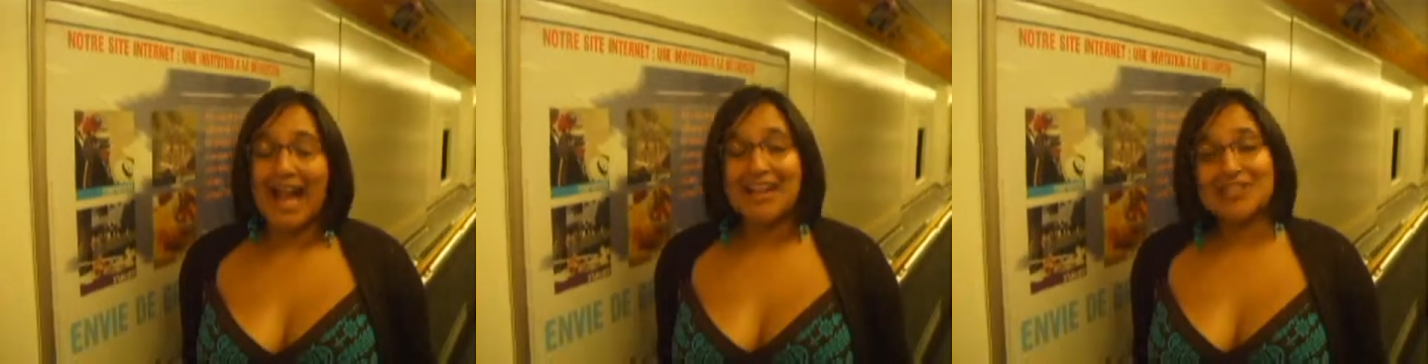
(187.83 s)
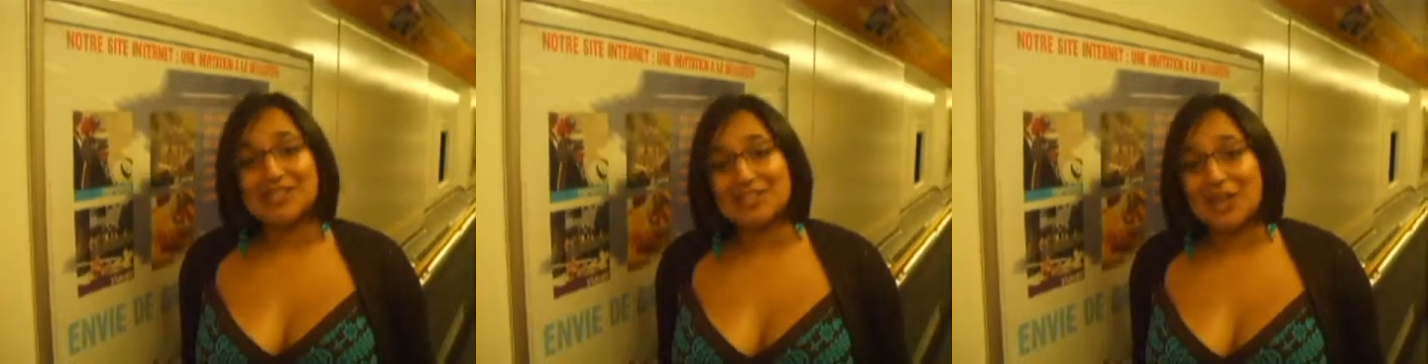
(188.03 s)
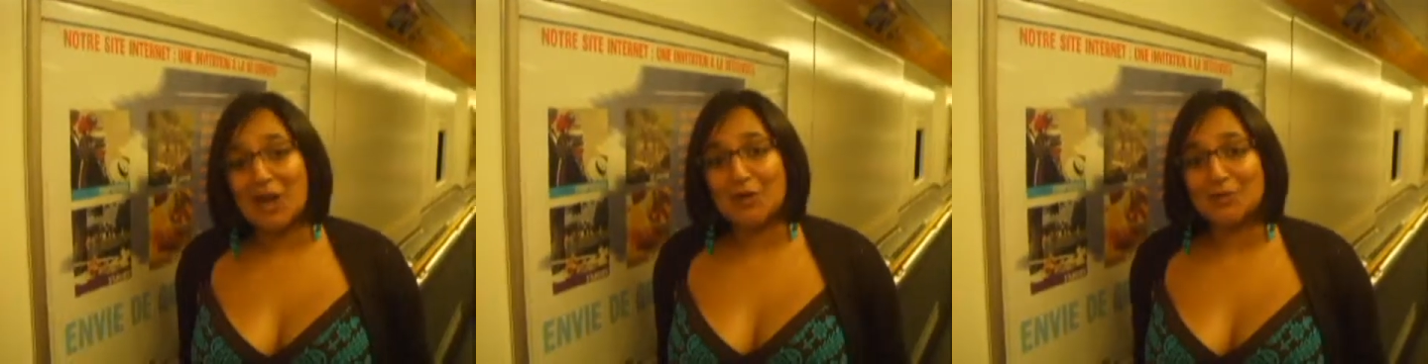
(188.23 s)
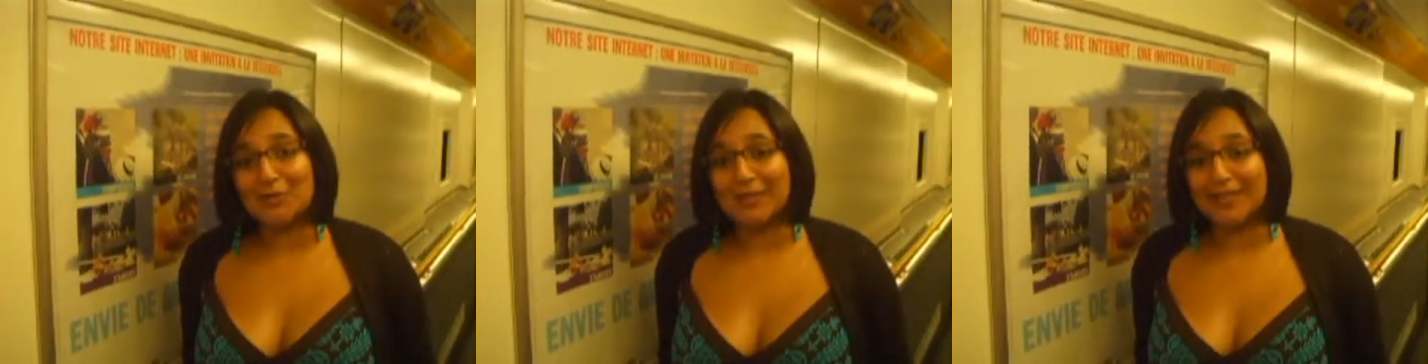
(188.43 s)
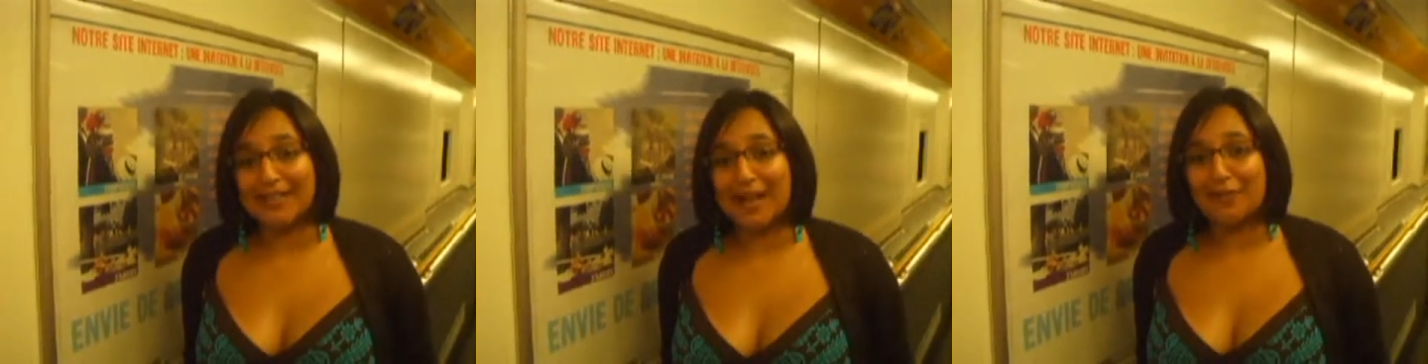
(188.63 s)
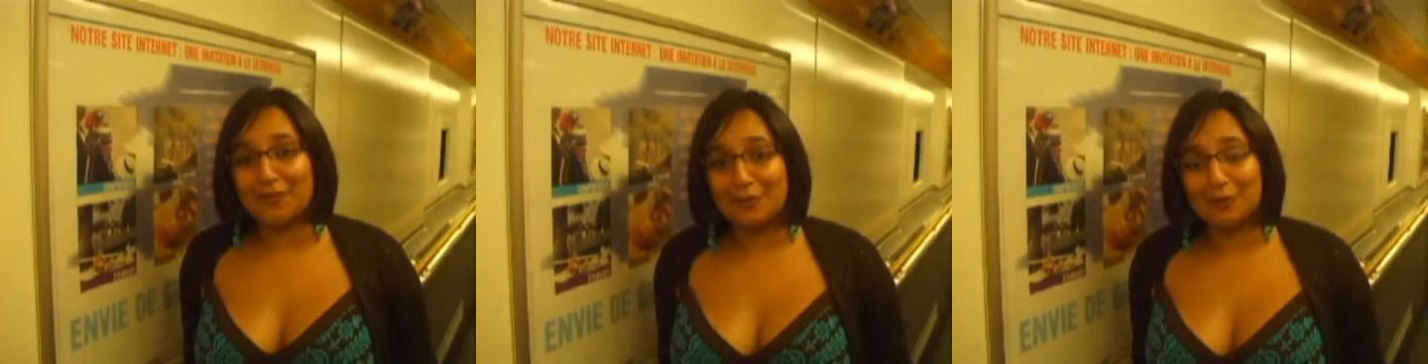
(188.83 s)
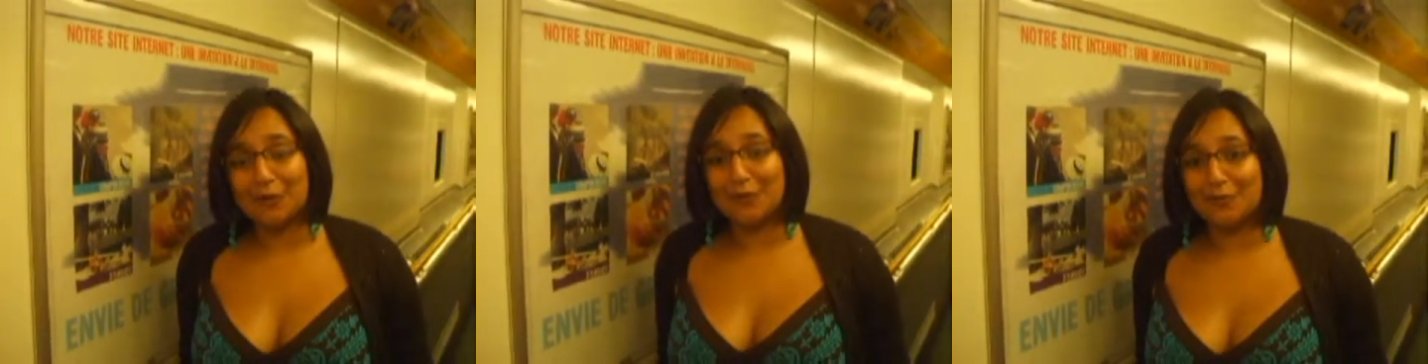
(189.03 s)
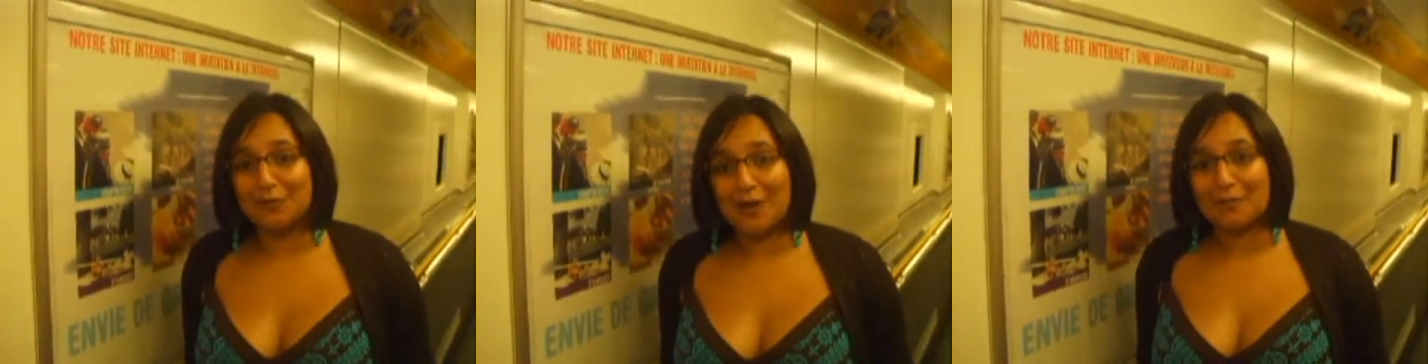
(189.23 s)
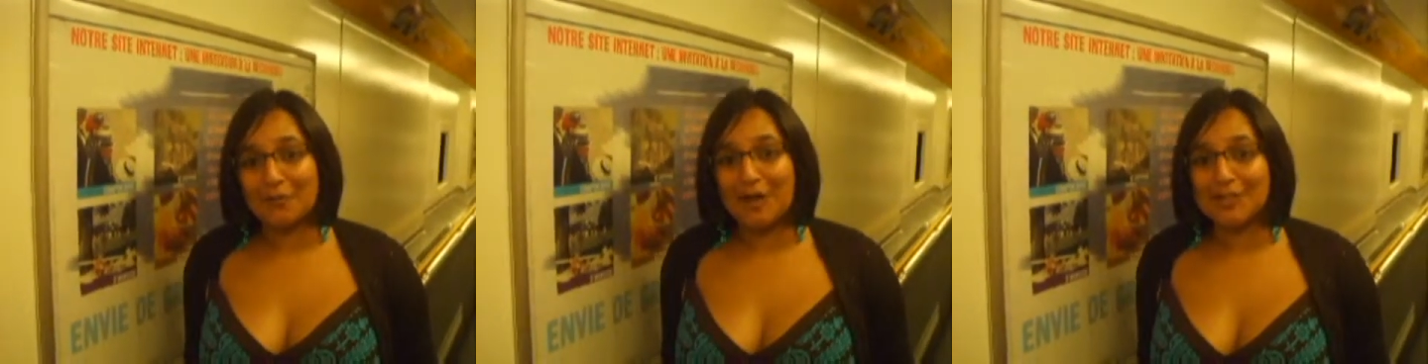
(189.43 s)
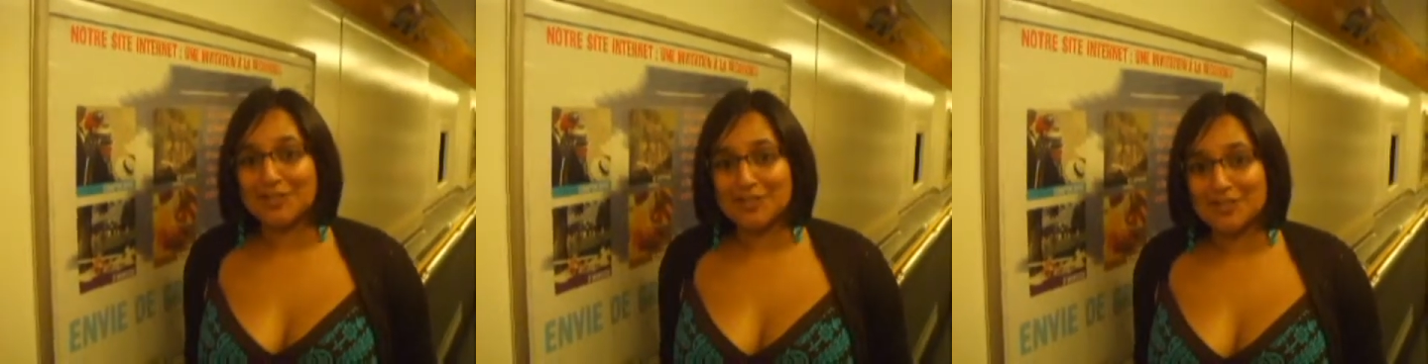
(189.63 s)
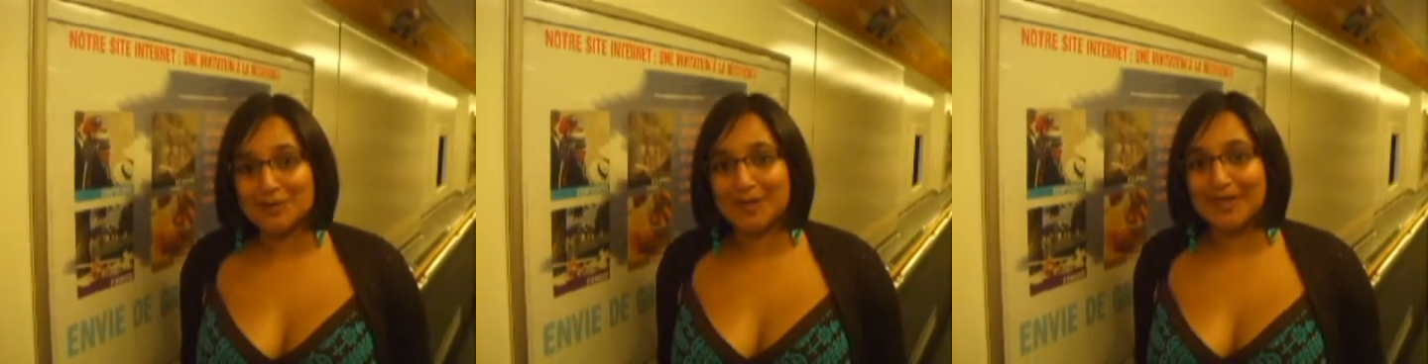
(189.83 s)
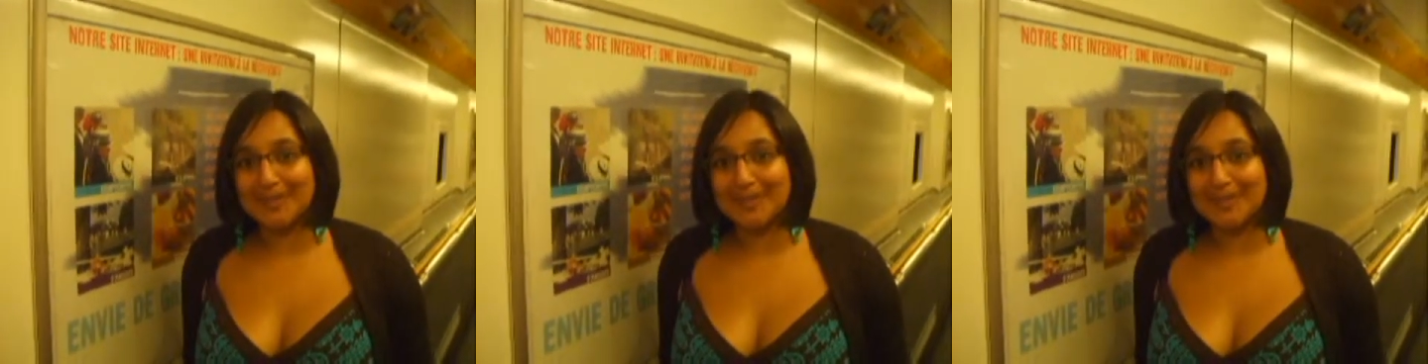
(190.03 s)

And just hopefully I've improved my French as